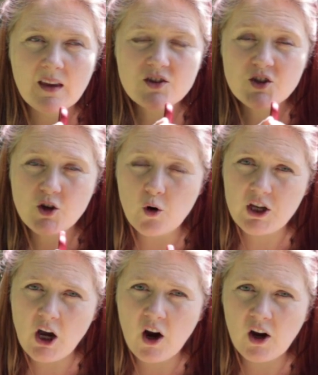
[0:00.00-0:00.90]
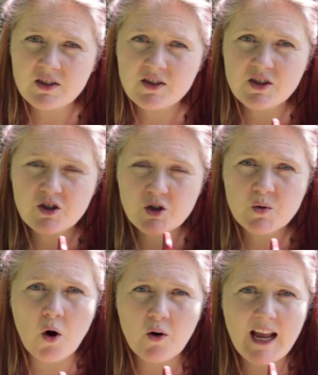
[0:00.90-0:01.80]
sock yarns that do
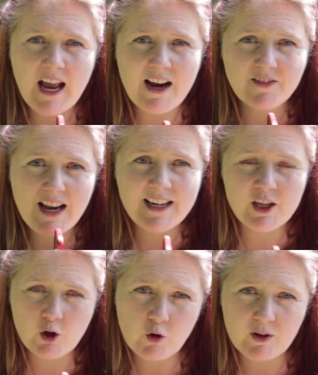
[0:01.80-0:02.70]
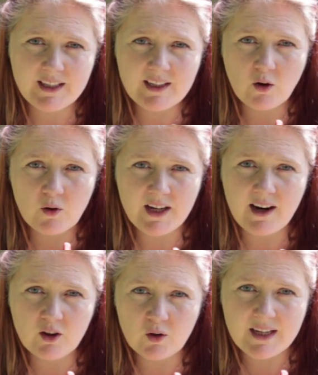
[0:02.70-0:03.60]
not have any acrylic or
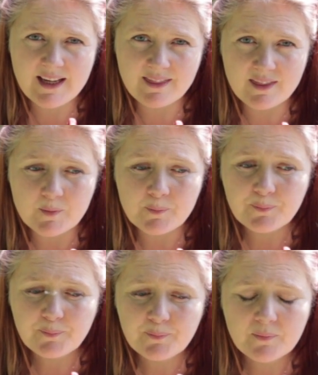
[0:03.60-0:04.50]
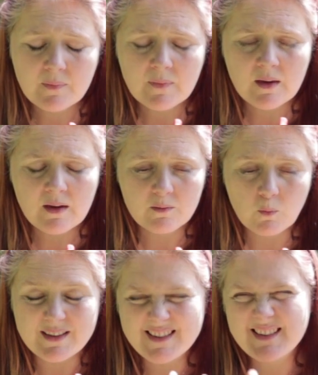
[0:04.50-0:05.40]
nylon in them.
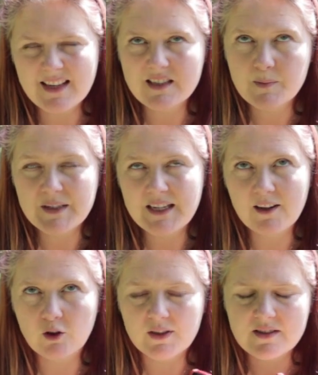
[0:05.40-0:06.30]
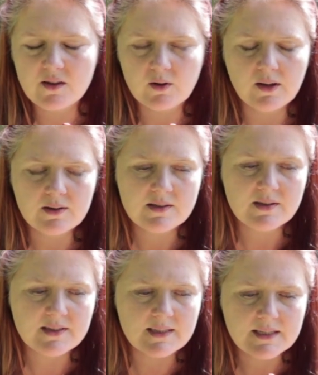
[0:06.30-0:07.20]
What tends to be nylon in sock yarns,
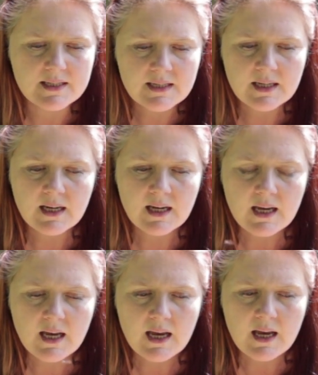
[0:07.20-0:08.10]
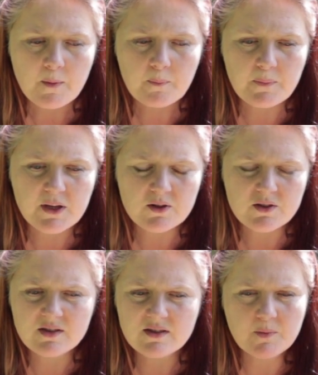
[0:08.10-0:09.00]
doesn't it?
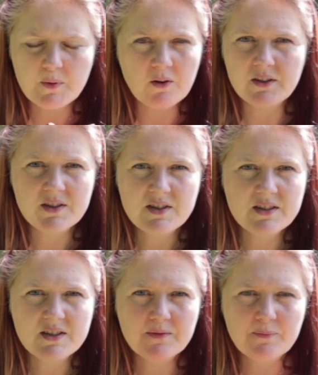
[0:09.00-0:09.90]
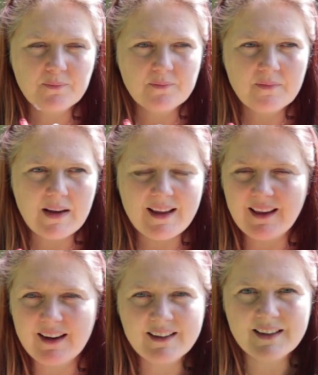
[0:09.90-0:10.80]
Because to be honest, I
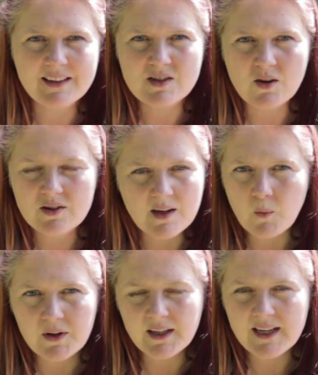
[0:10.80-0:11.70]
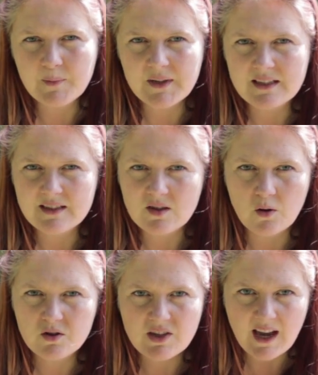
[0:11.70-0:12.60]
like knitting socks. I want to keep knitting
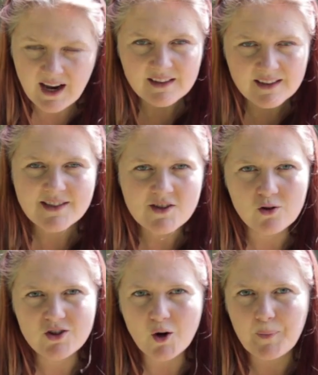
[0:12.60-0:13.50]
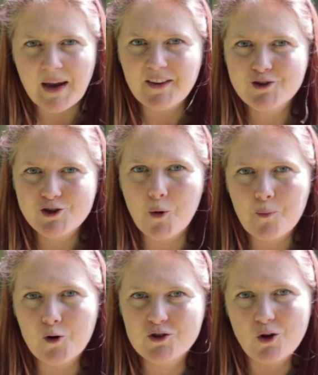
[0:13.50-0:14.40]
socks. Hand knit socks are better than shop
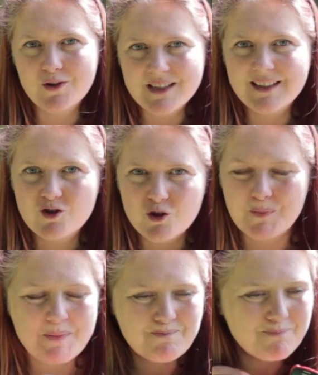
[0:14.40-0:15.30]
bought socks. Let's just be